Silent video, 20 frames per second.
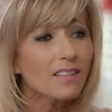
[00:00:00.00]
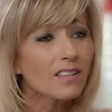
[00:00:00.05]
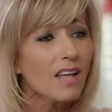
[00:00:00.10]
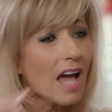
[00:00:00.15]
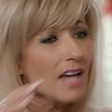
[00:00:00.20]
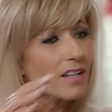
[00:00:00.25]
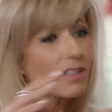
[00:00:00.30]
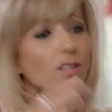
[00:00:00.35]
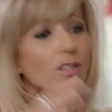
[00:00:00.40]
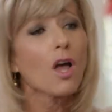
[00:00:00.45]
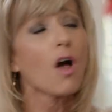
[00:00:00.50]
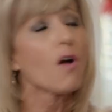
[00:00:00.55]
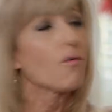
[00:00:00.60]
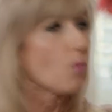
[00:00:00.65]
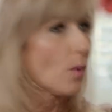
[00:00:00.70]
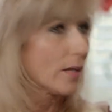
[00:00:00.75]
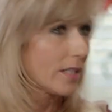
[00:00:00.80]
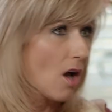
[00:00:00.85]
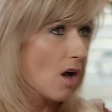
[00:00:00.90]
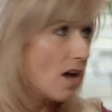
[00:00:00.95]
I love
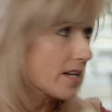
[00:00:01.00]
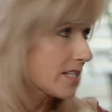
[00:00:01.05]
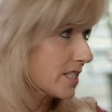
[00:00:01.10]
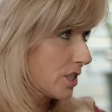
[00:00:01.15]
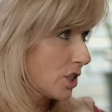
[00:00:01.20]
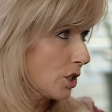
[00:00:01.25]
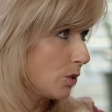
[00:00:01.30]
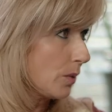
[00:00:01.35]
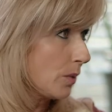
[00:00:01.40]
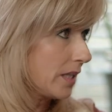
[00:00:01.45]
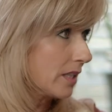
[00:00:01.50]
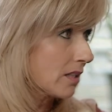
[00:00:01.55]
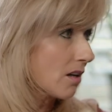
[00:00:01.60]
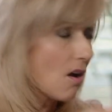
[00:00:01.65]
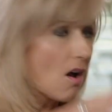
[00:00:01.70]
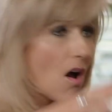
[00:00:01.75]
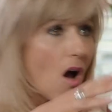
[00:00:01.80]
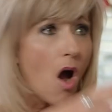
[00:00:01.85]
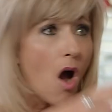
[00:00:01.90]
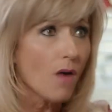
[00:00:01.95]
what God is doing
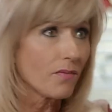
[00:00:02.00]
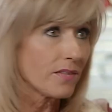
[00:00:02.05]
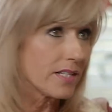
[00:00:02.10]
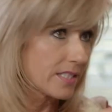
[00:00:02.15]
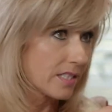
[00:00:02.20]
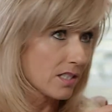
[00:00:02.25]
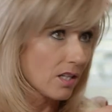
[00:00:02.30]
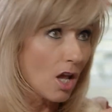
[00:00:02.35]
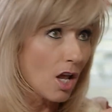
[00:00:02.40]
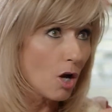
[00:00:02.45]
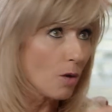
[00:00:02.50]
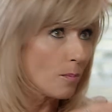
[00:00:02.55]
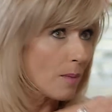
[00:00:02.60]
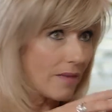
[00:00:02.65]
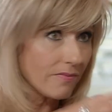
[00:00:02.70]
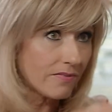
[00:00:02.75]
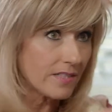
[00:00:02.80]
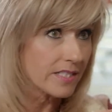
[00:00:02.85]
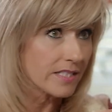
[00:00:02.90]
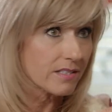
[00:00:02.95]
on this globe
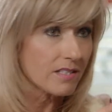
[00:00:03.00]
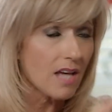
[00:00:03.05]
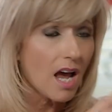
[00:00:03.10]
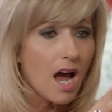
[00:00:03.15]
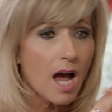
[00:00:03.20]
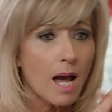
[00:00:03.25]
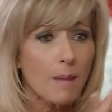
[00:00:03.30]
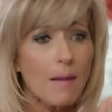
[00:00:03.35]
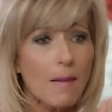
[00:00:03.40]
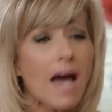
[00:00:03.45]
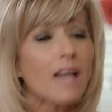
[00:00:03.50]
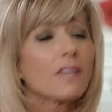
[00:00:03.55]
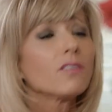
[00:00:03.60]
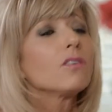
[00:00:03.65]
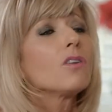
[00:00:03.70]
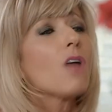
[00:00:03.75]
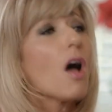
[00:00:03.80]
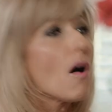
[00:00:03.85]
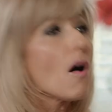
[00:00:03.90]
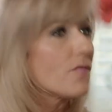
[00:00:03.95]
at this time. I
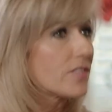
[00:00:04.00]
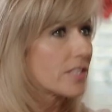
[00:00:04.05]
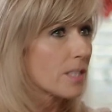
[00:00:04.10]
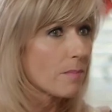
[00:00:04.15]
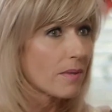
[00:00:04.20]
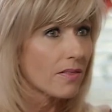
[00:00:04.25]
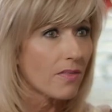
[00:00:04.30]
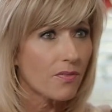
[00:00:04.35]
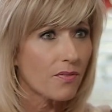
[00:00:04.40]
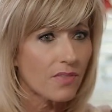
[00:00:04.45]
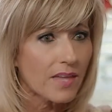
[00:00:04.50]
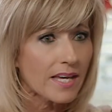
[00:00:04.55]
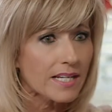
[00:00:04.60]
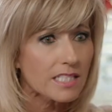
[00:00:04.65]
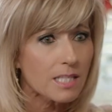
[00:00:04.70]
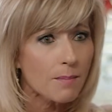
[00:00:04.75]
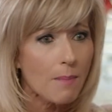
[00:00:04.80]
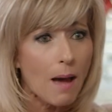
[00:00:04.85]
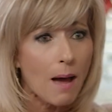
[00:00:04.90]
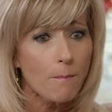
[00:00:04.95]
love some of the things
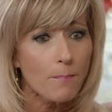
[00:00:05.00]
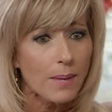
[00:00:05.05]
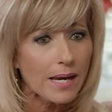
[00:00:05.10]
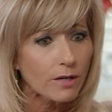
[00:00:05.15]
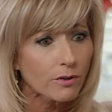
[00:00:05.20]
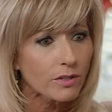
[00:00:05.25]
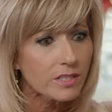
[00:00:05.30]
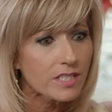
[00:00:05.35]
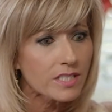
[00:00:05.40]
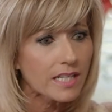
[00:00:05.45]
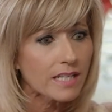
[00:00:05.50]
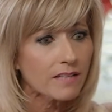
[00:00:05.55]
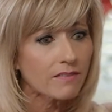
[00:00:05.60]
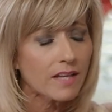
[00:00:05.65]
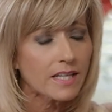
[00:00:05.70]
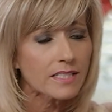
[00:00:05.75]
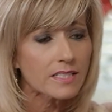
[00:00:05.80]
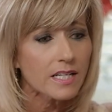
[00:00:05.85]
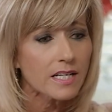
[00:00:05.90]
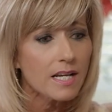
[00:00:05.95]
about parenting
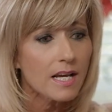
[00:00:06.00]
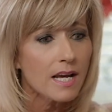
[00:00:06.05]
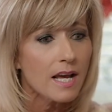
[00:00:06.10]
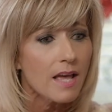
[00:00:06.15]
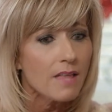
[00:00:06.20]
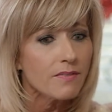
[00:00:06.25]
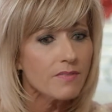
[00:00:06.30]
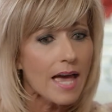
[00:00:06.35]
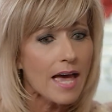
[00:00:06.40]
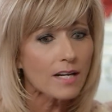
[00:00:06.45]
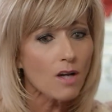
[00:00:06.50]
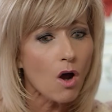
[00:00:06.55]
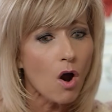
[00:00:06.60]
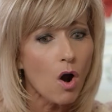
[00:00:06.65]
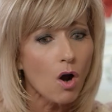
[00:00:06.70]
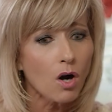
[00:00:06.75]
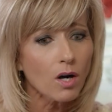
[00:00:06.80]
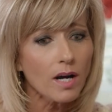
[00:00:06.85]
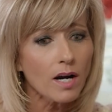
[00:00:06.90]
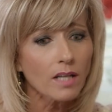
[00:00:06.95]
that
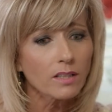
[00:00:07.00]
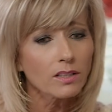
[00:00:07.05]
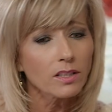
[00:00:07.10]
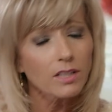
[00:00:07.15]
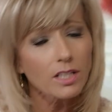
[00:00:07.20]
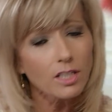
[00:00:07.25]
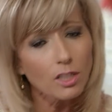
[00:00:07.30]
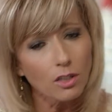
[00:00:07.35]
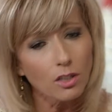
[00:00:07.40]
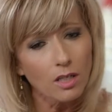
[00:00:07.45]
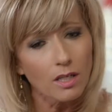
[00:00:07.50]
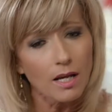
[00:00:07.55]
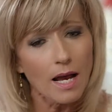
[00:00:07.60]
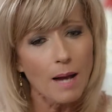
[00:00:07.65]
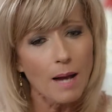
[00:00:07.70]
are a little